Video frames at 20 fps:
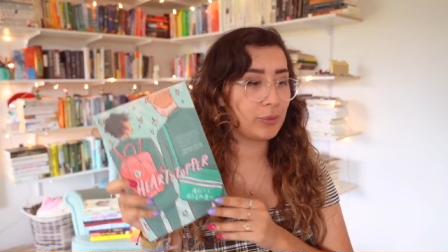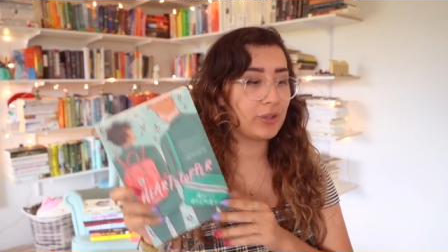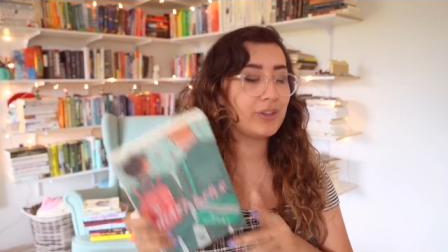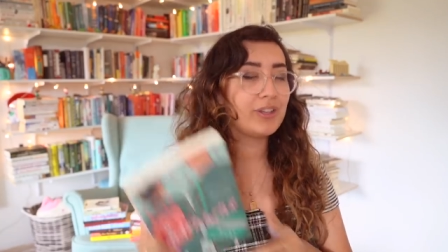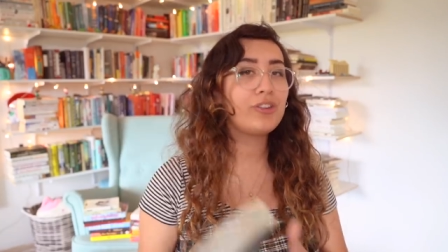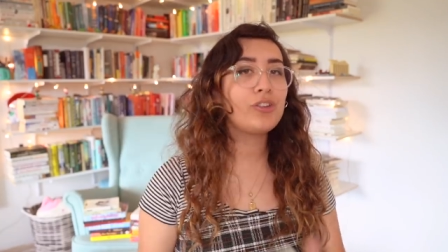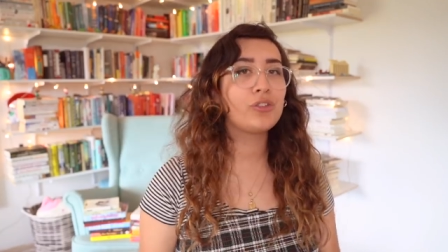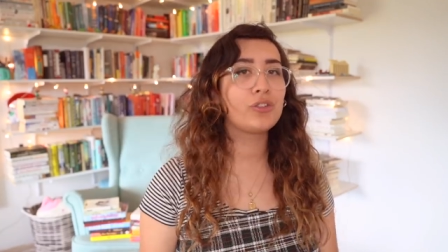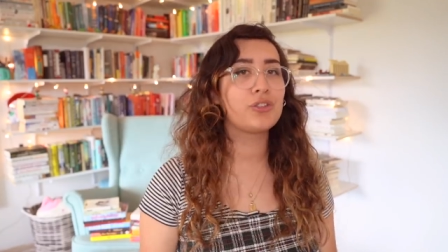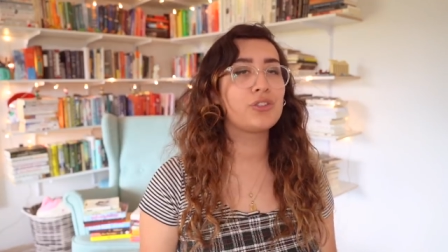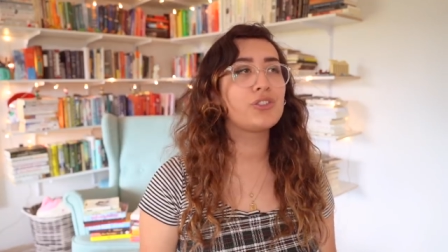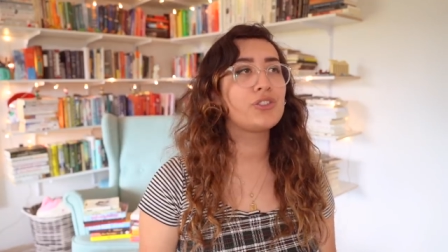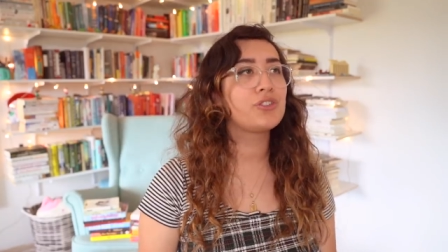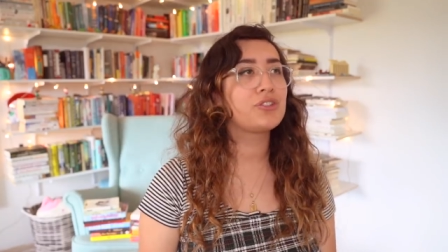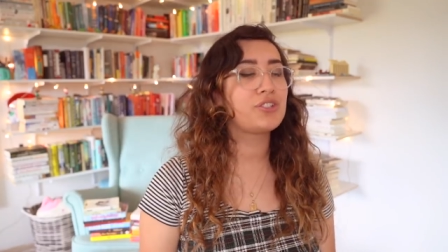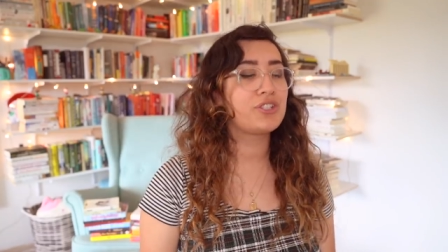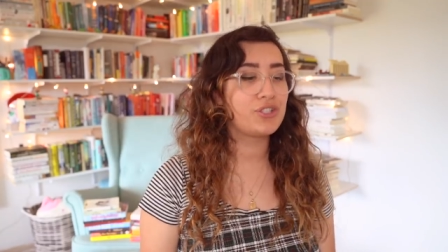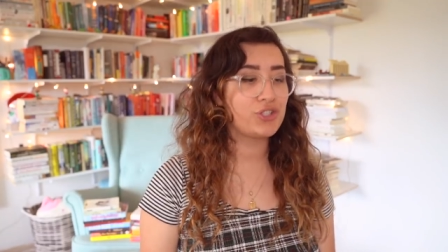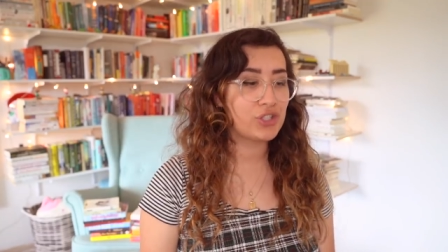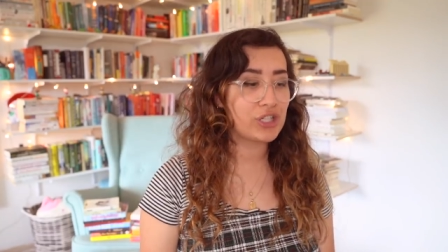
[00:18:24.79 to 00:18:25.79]
This
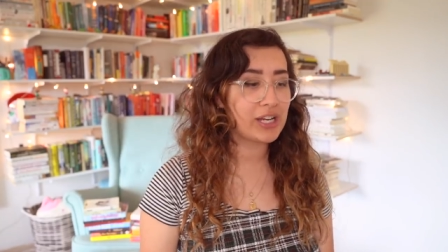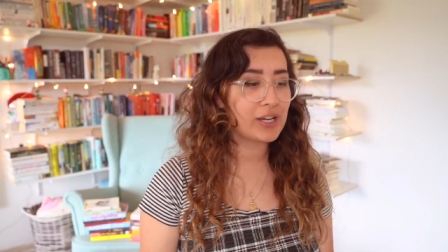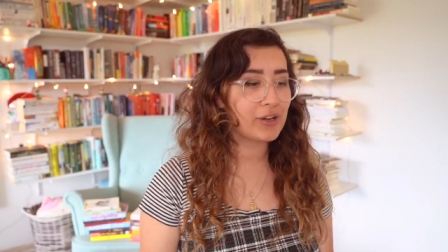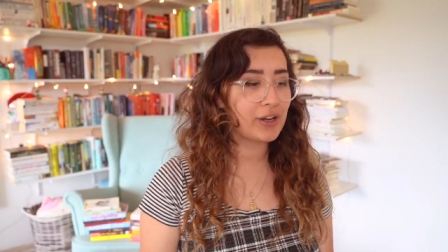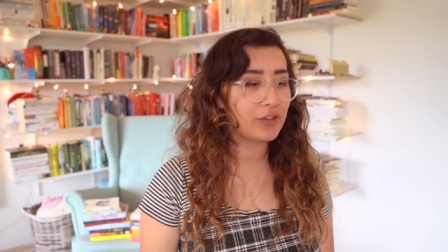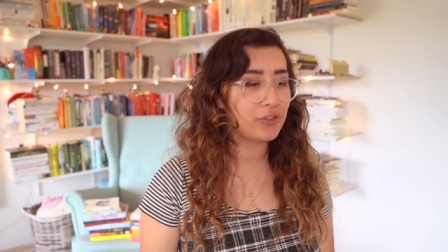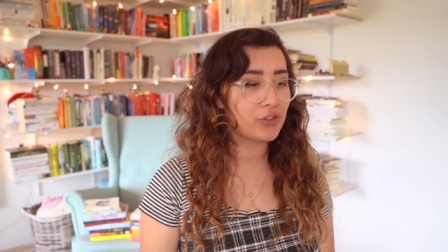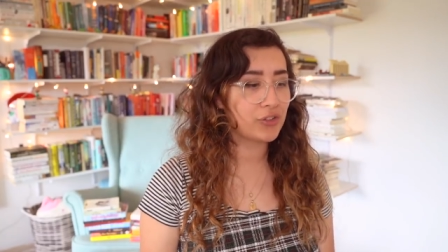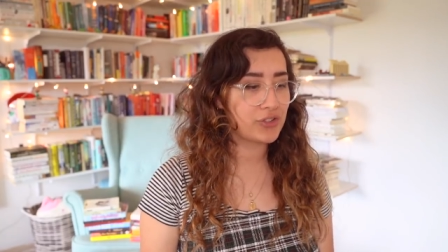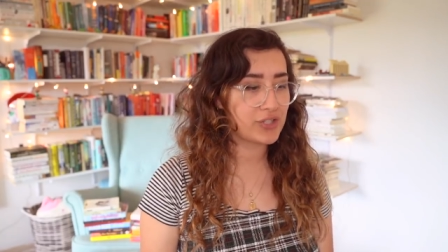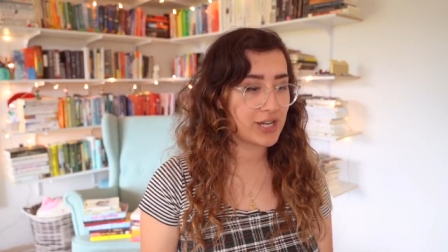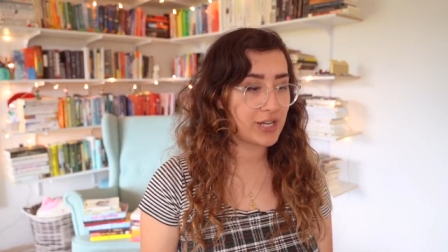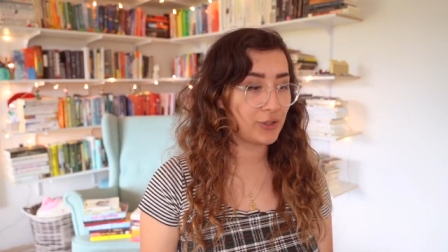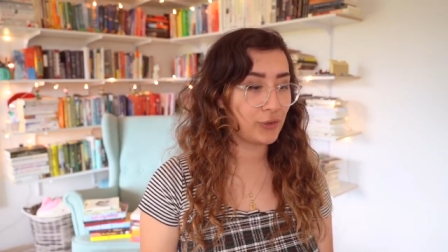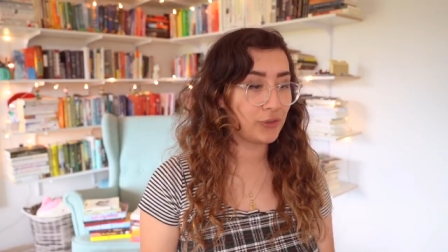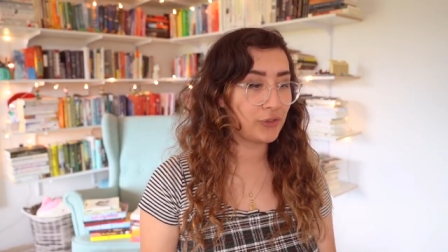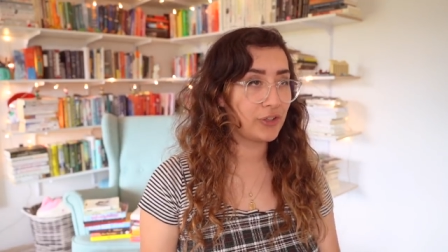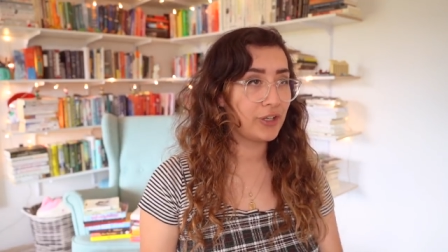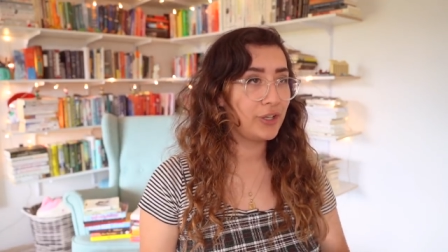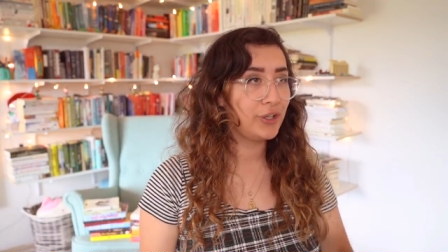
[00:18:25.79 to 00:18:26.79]
chair has a
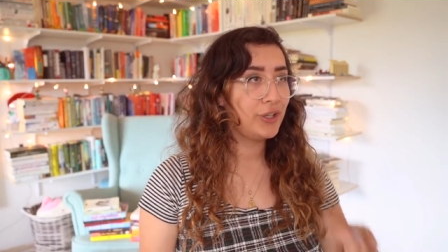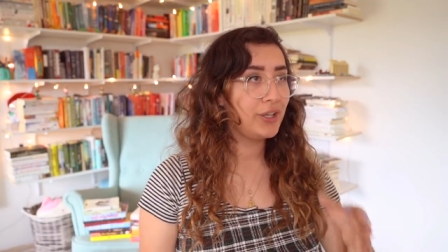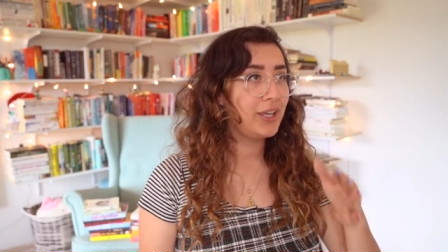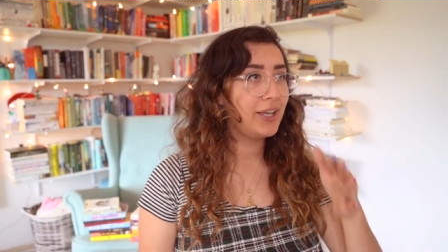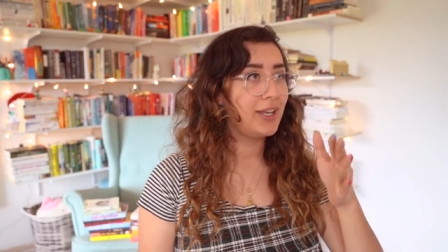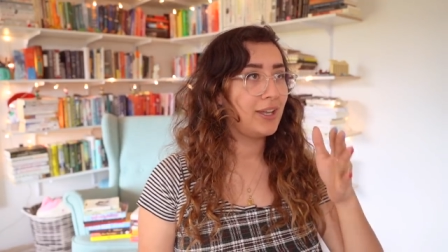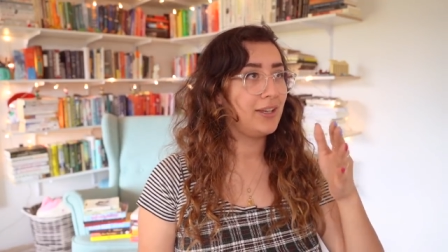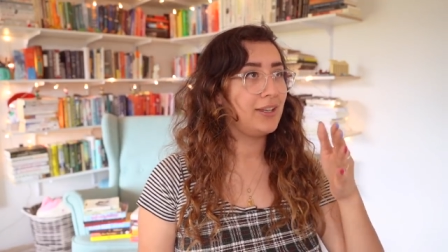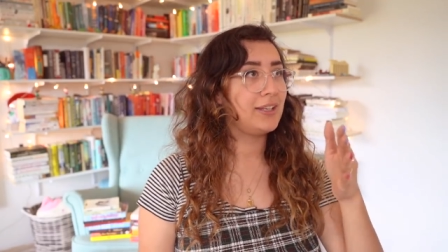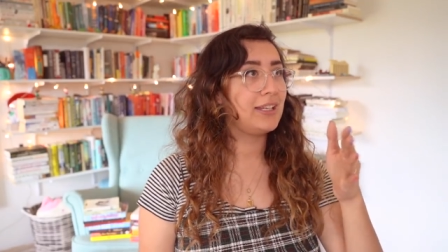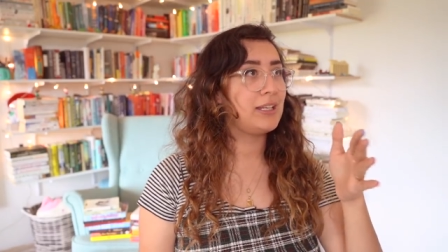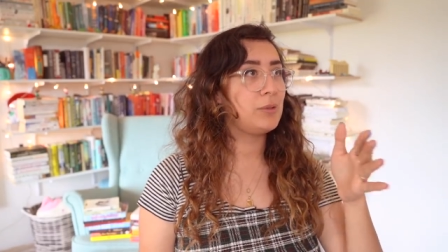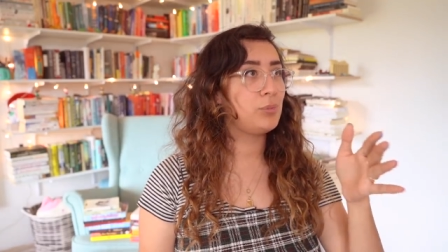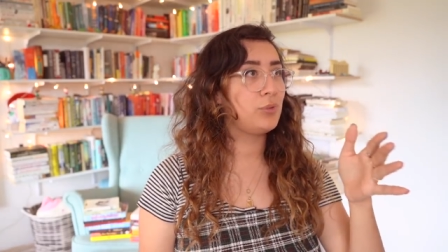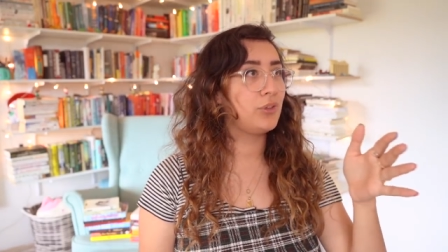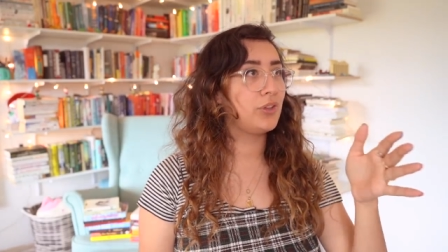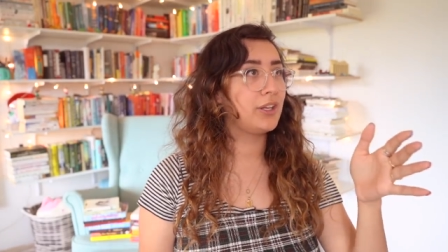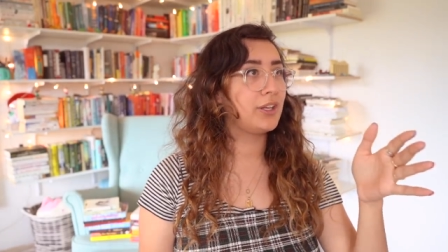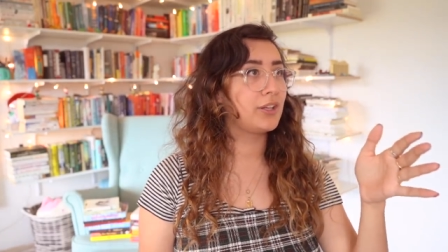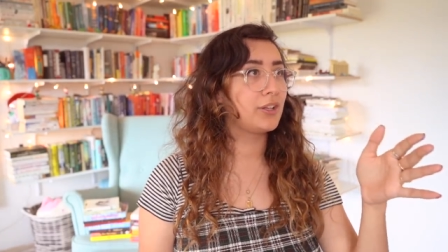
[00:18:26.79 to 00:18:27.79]
tilt, and it
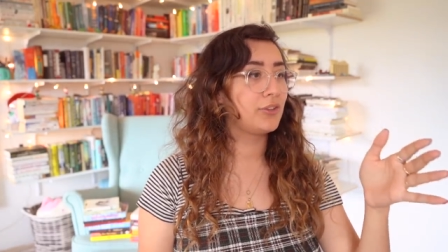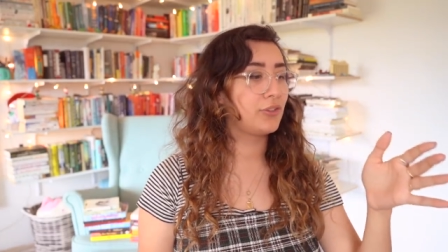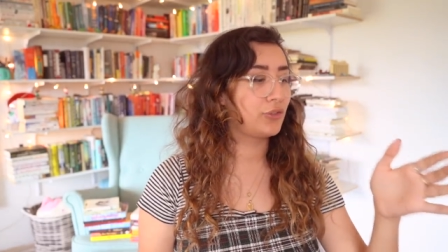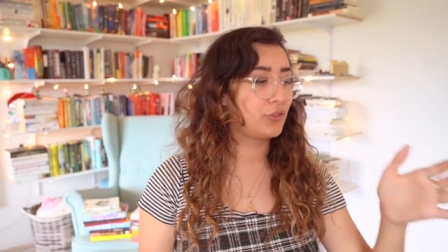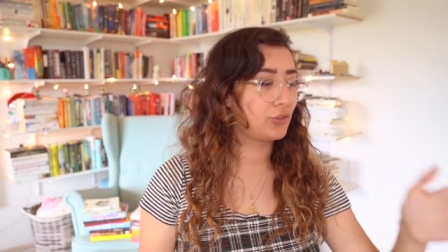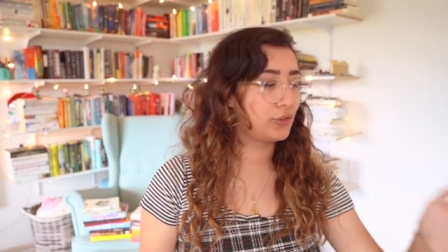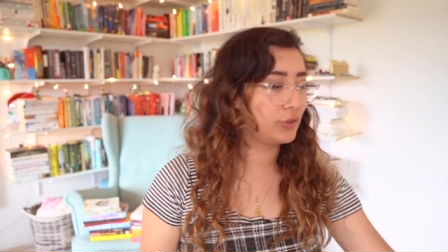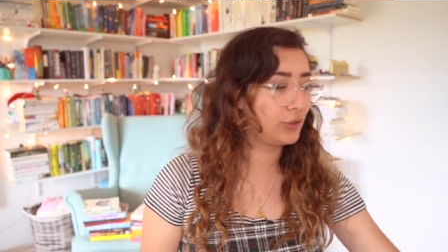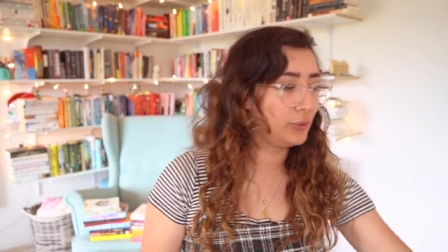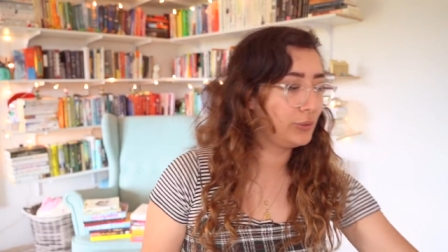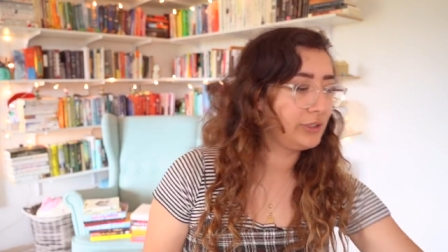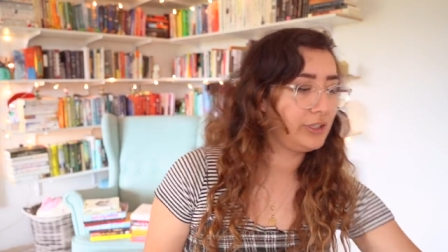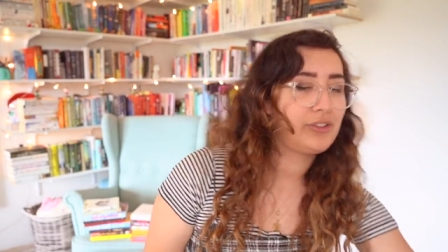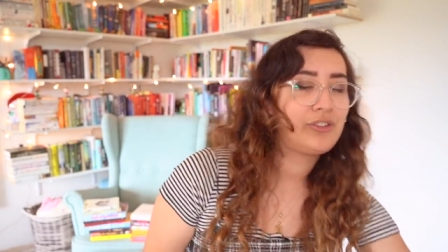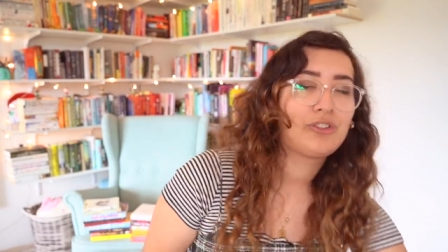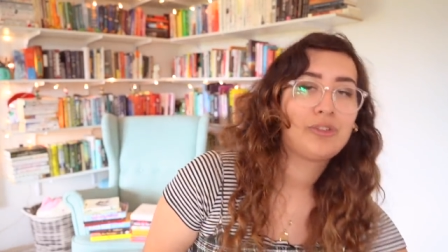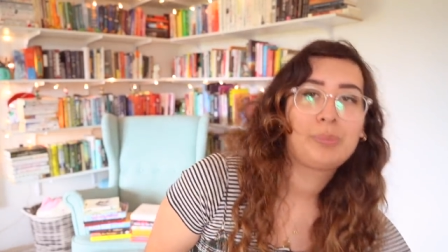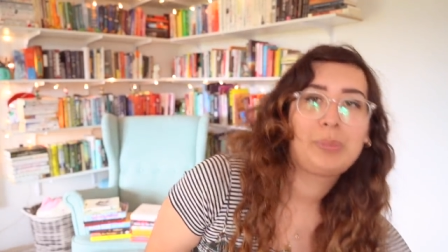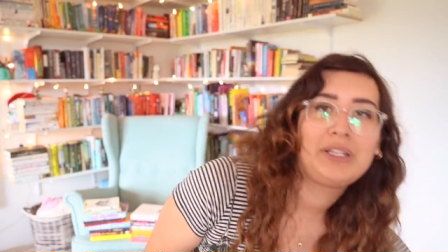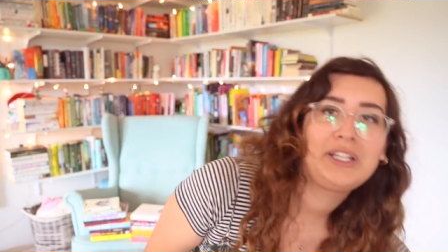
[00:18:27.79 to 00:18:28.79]
keeps, like, slowly
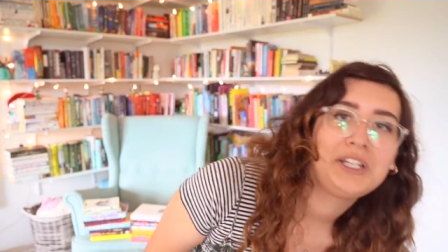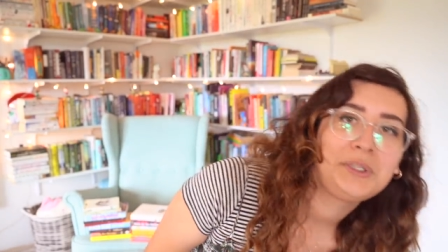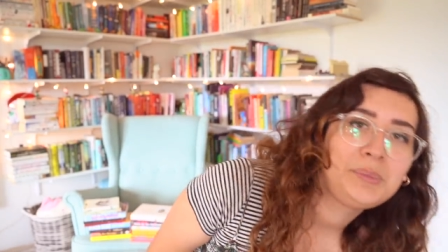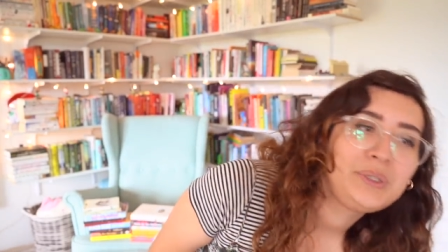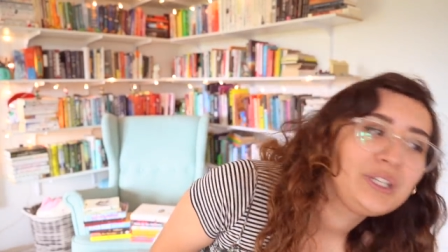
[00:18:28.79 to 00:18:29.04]
spinning